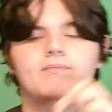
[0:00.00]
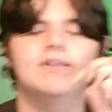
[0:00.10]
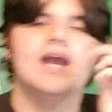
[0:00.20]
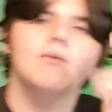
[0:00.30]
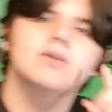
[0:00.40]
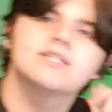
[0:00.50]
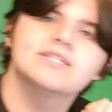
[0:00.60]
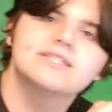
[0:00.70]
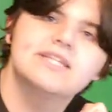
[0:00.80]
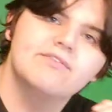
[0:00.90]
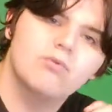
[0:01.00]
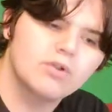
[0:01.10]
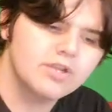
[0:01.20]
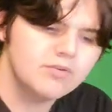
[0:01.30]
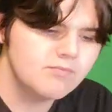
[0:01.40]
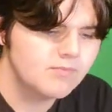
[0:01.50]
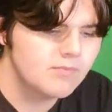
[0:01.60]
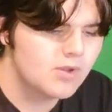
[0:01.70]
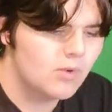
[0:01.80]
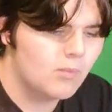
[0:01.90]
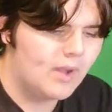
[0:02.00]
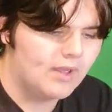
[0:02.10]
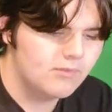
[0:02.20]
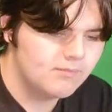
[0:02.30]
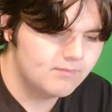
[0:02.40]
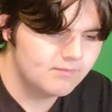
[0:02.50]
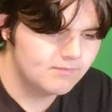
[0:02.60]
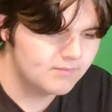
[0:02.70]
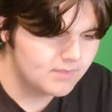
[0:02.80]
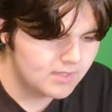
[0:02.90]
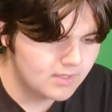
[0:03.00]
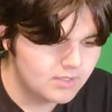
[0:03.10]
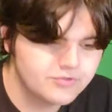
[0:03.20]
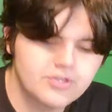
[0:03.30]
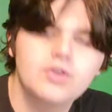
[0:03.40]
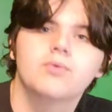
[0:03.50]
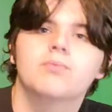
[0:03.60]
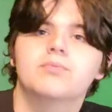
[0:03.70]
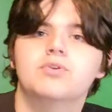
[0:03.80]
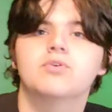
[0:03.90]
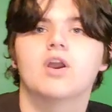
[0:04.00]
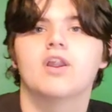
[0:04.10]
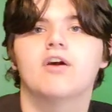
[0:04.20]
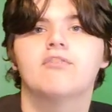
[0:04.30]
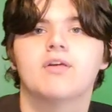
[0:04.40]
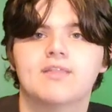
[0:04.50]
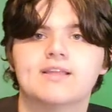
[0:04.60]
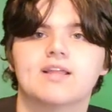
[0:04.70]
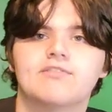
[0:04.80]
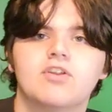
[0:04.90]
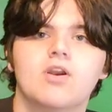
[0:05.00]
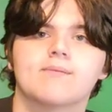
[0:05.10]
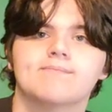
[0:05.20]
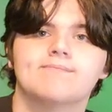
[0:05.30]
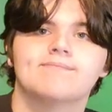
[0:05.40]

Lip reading: Now, what does this d4 do? Well, 2, you cut off their left arm.